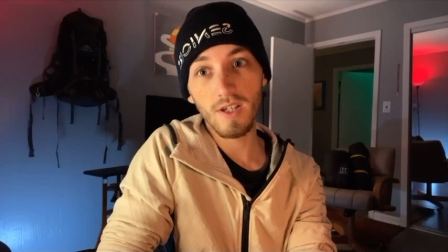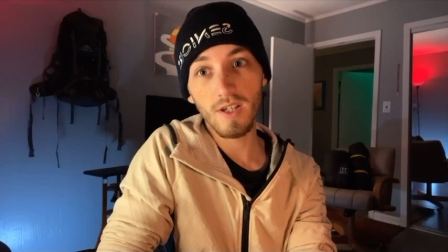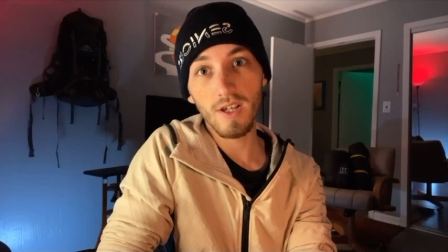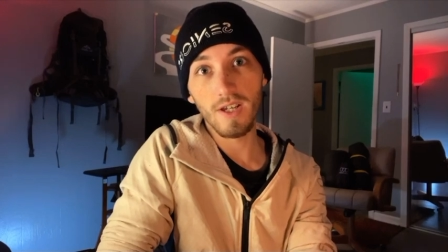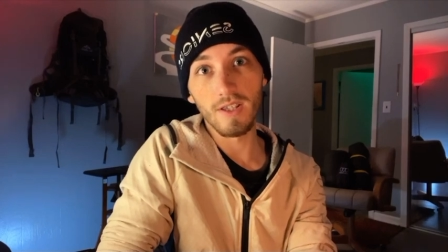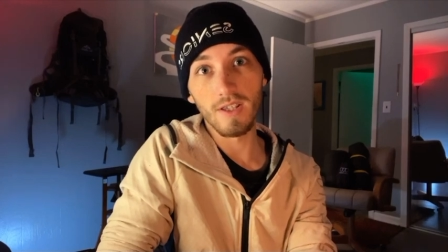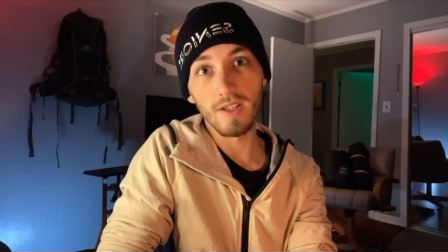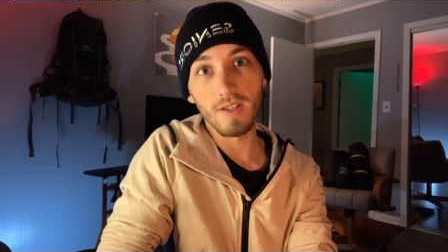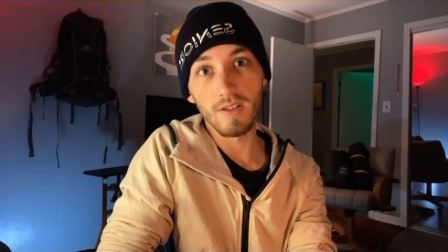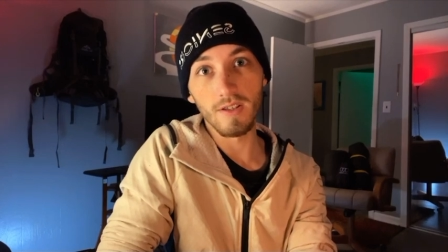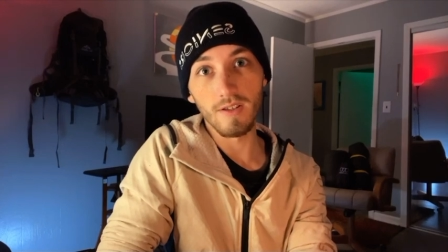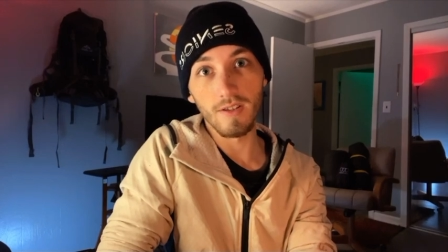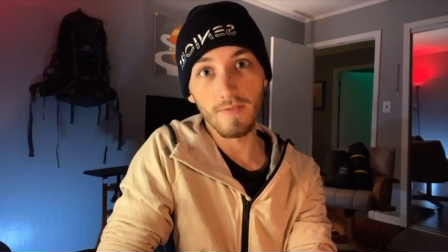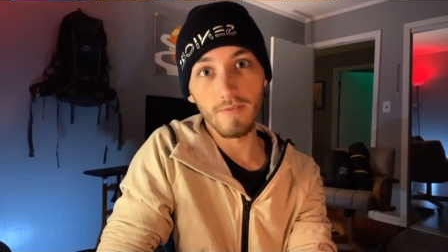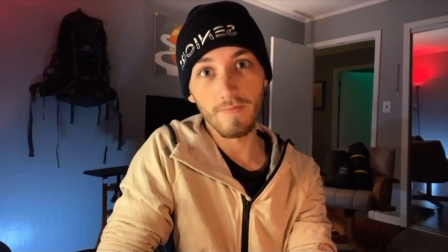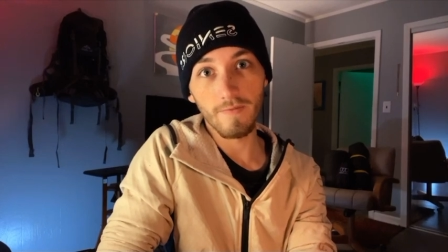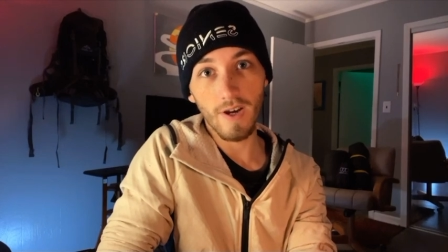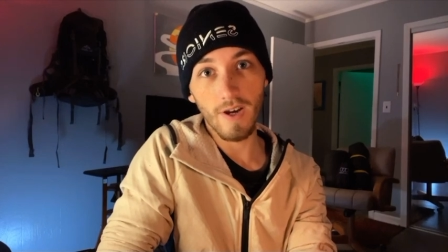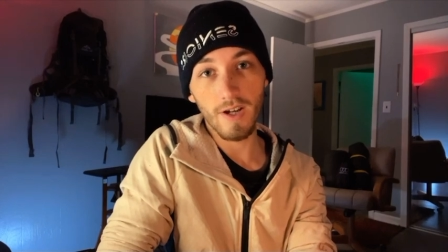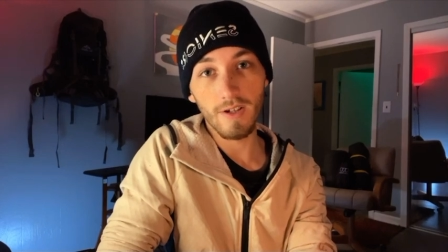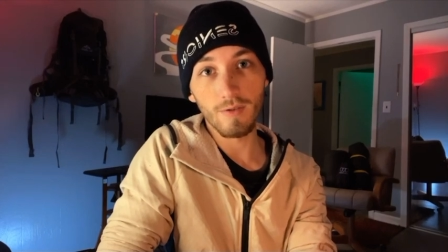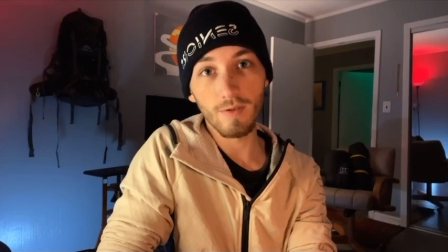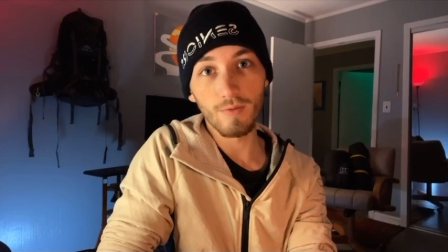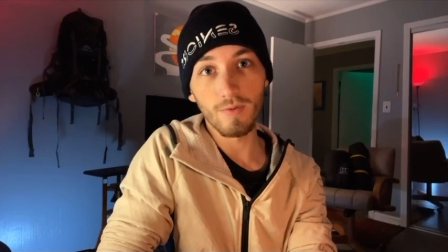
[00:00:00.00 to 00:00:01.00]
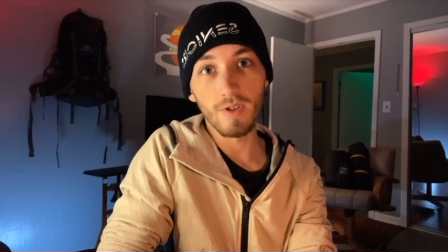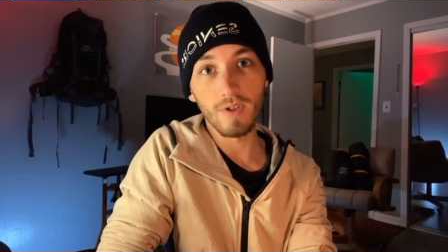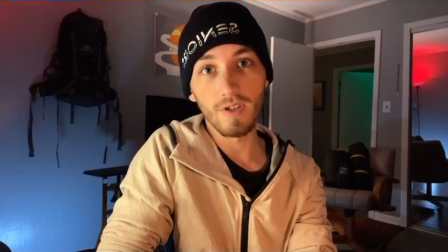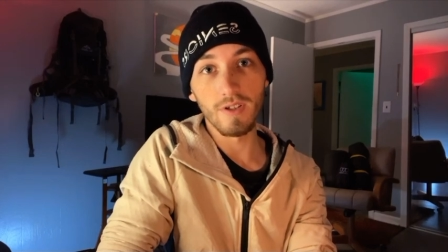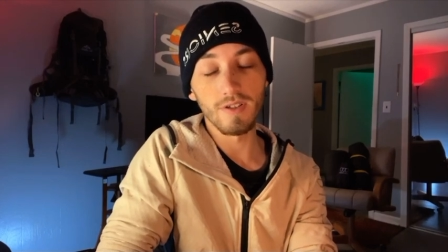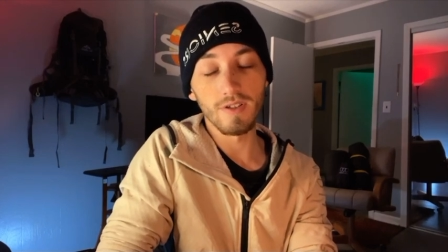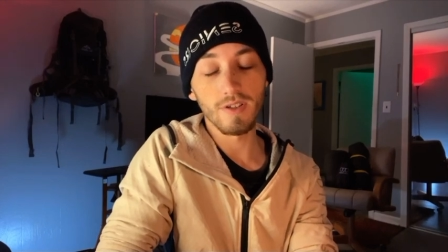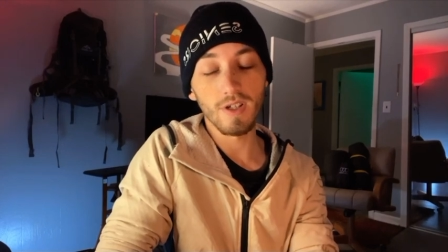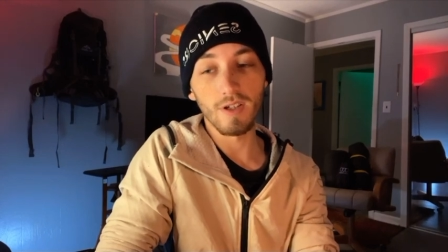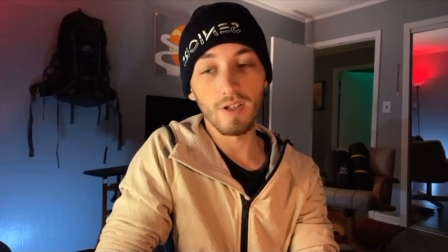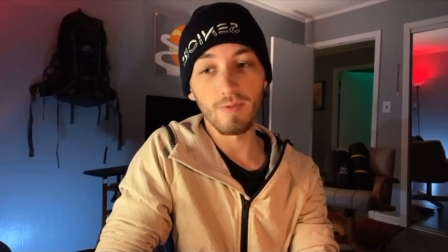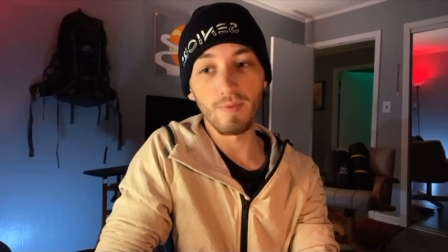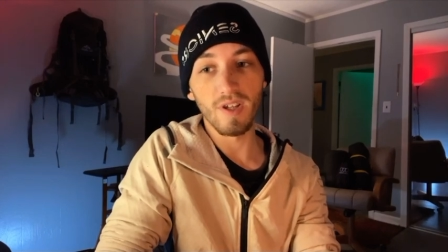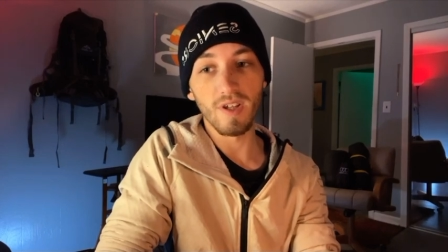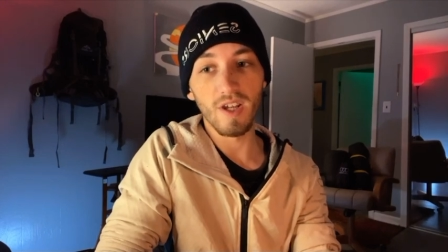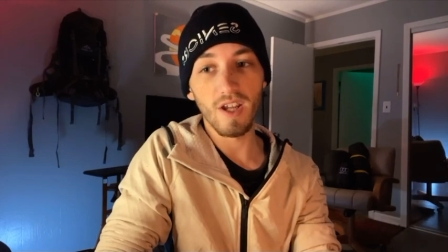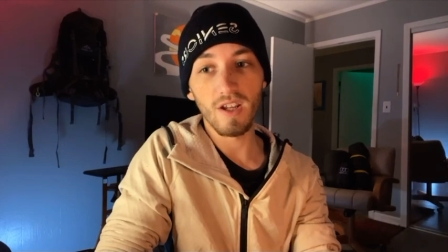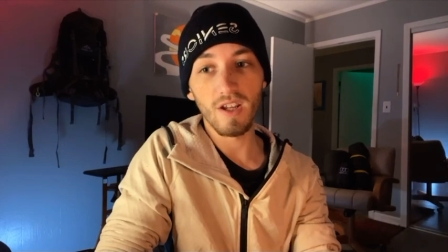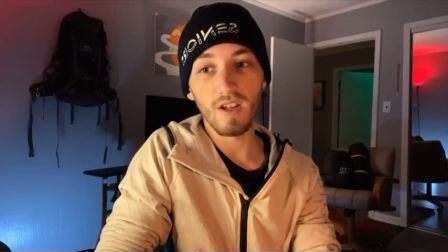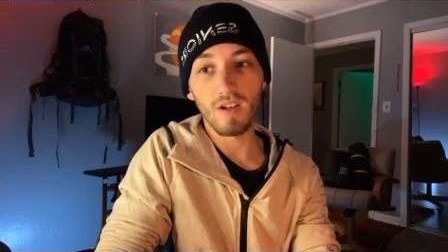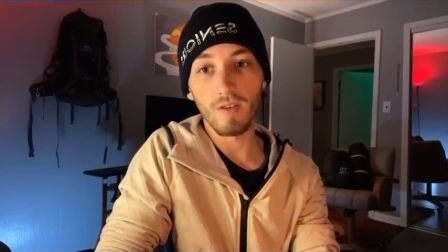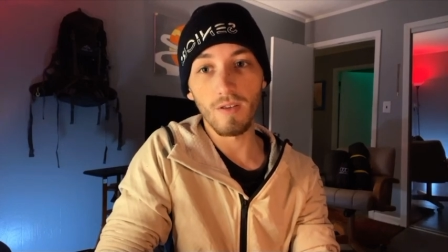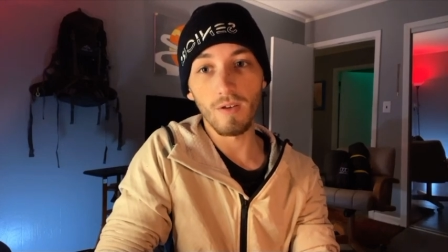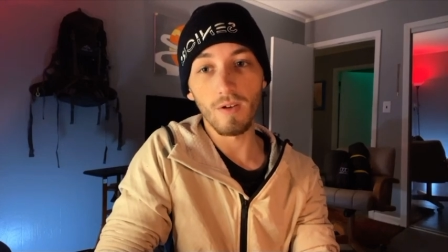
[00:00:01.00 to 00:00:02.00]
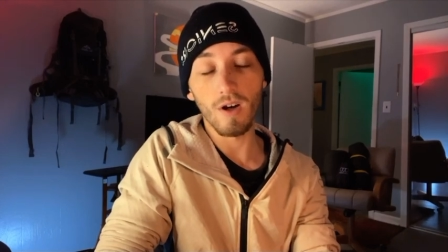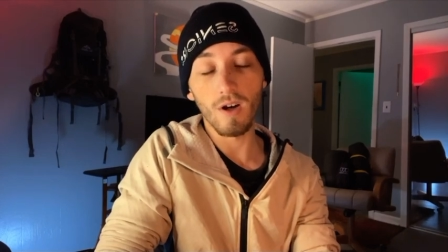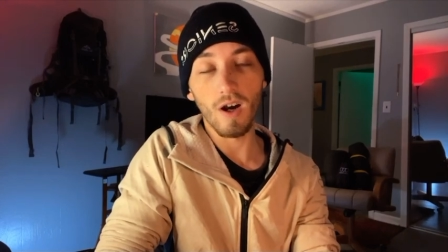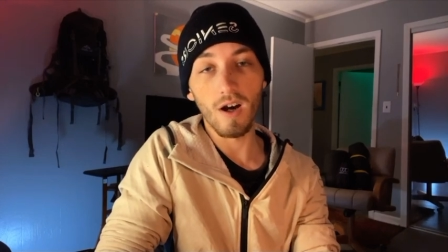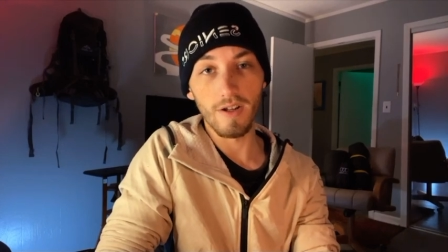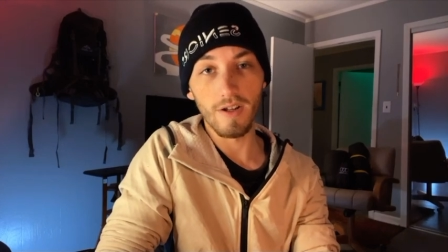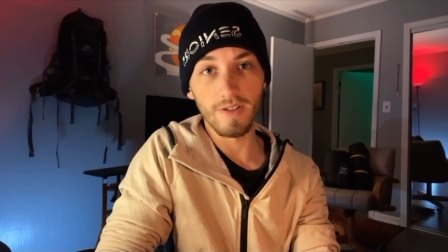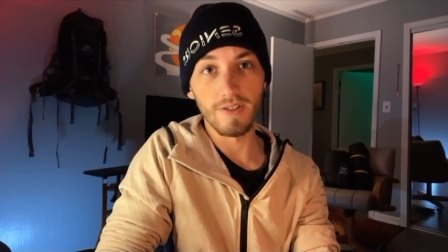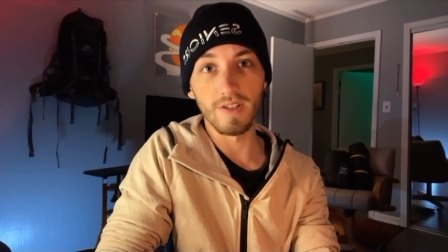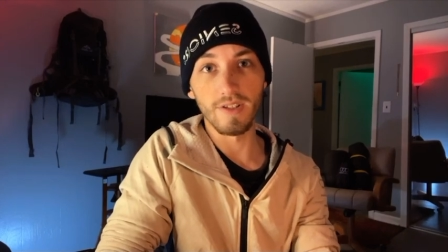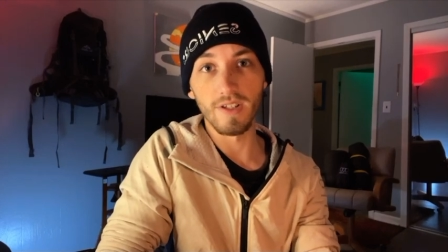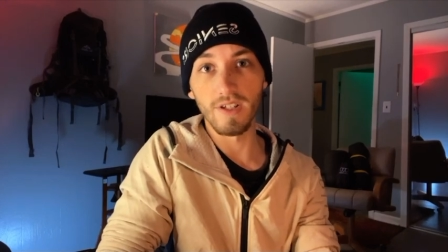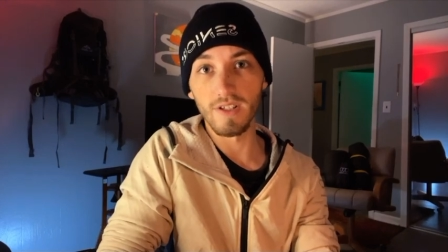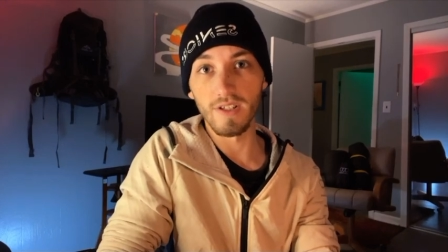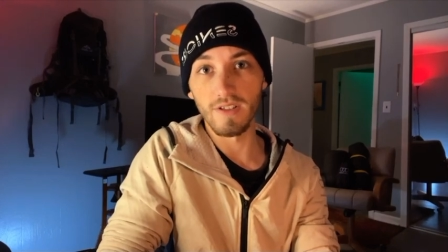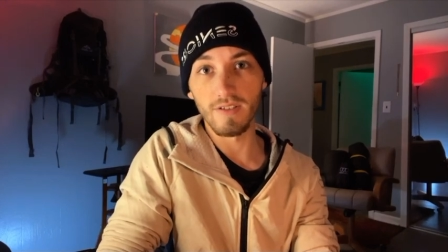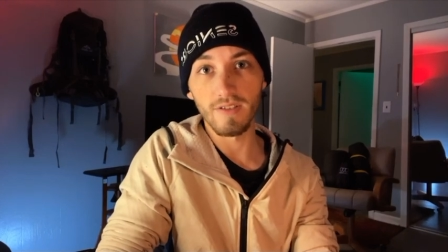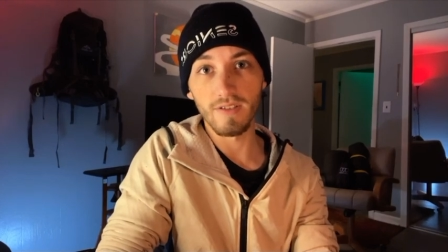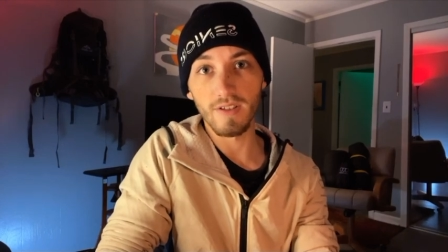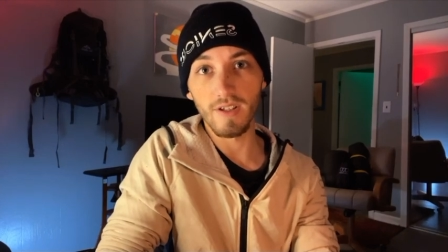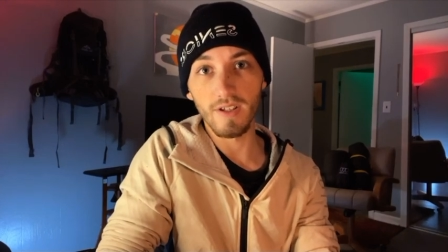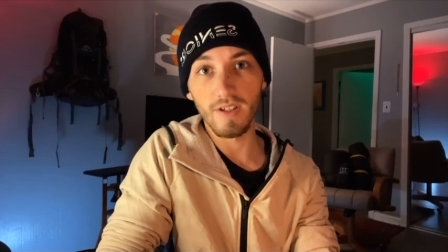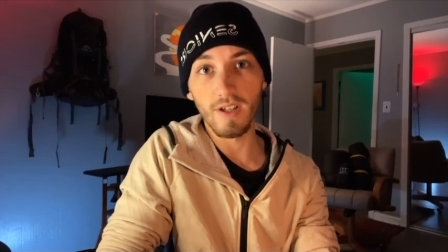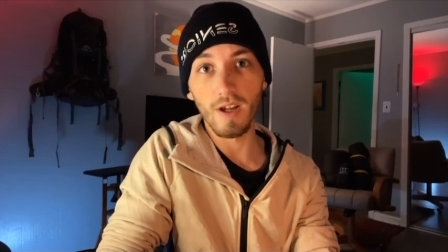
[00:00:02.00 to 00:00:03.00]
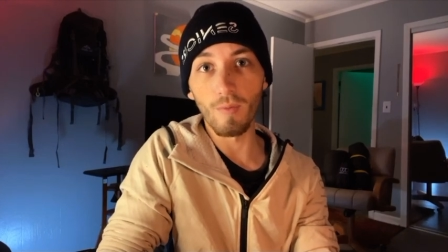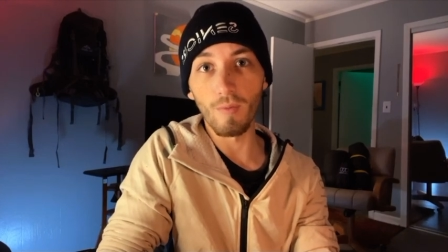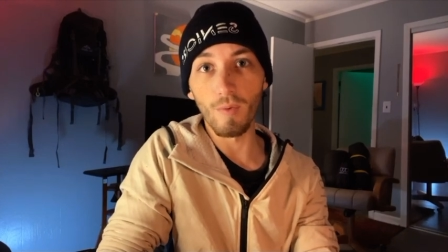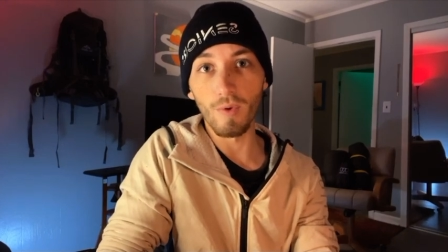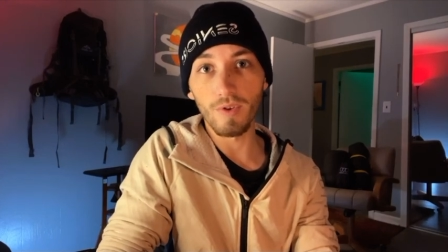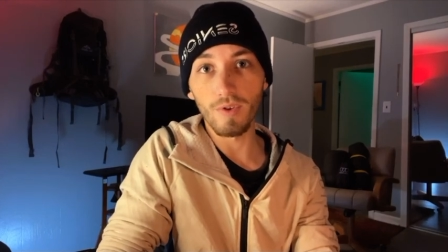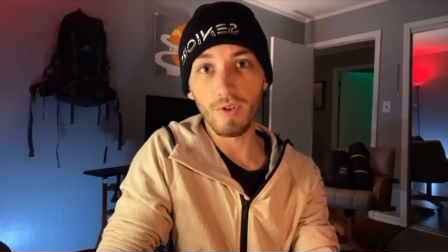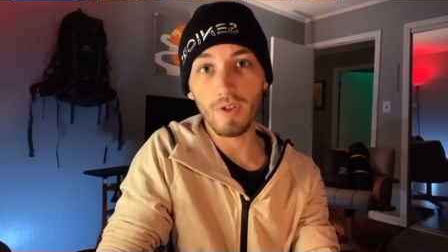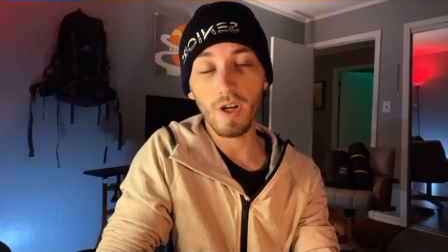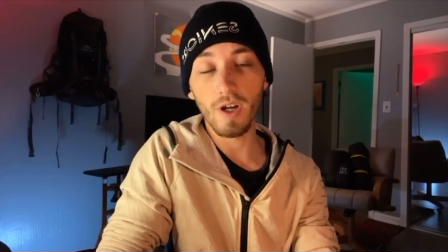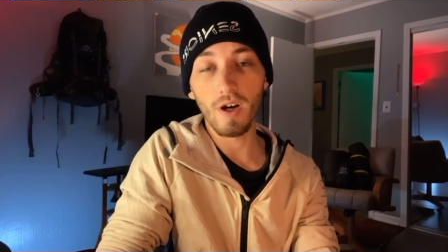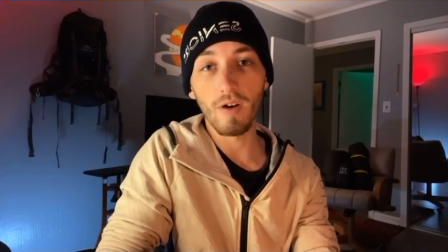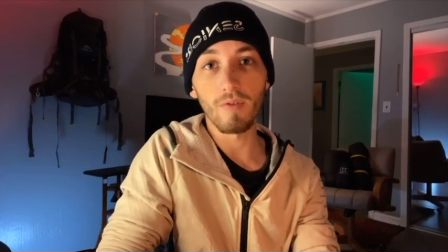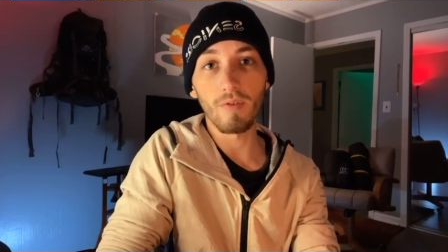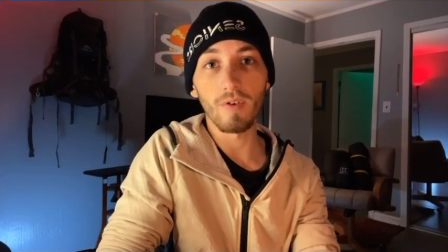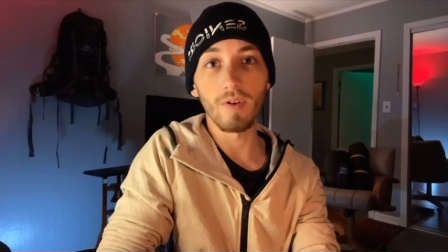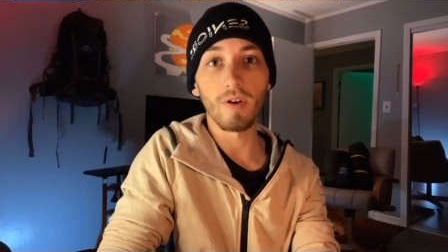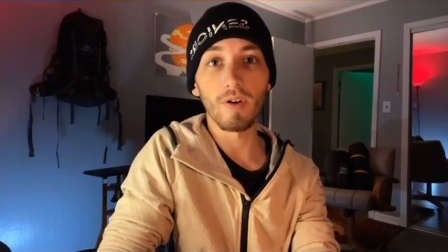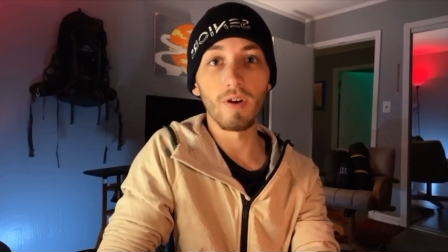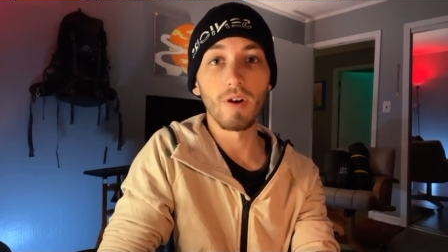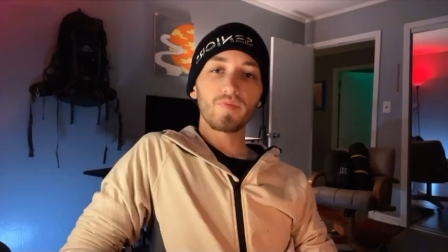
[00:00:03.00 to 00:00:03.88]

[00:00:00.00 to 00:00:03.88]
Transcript: and then the final one is gonna be any other odds and ends that I want to cover.